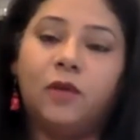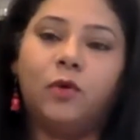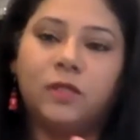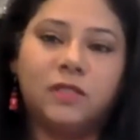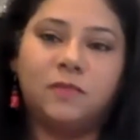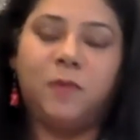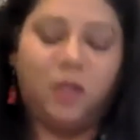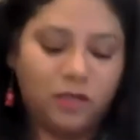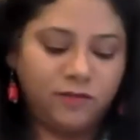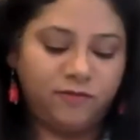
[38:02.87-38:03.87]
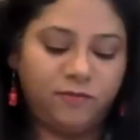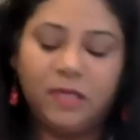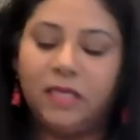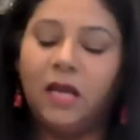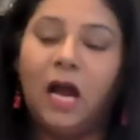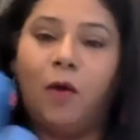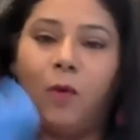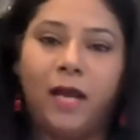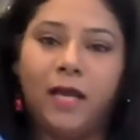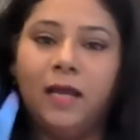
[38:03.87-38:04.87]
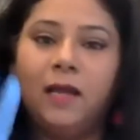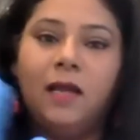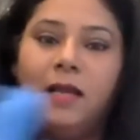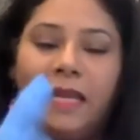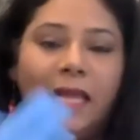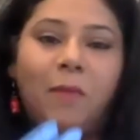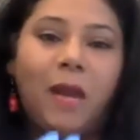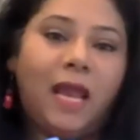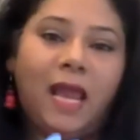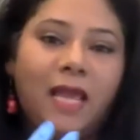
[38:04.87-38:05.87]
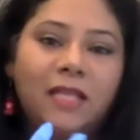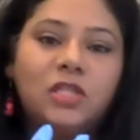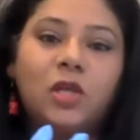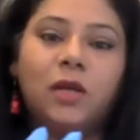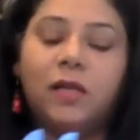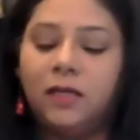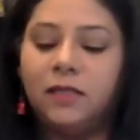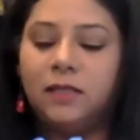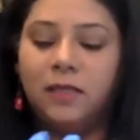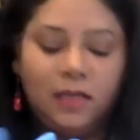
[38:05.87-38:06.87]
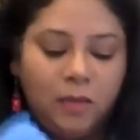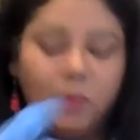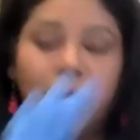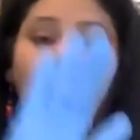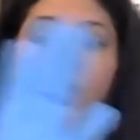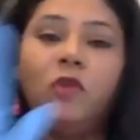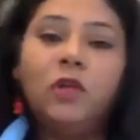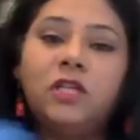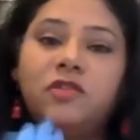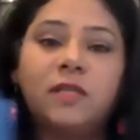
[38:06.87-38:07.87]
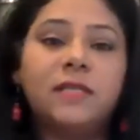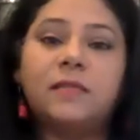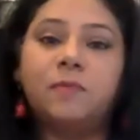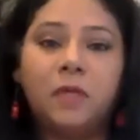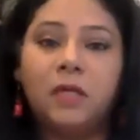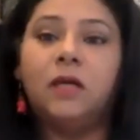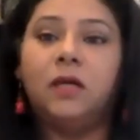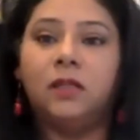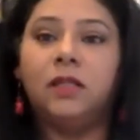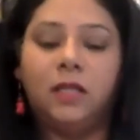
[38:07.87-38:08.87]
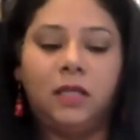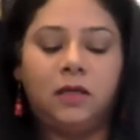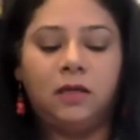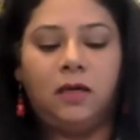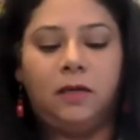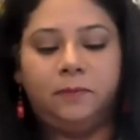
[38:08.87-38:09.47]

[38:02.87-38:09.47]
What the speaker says: I don't know, it's because of me, how I lay my hands on it, but you have to literally smear the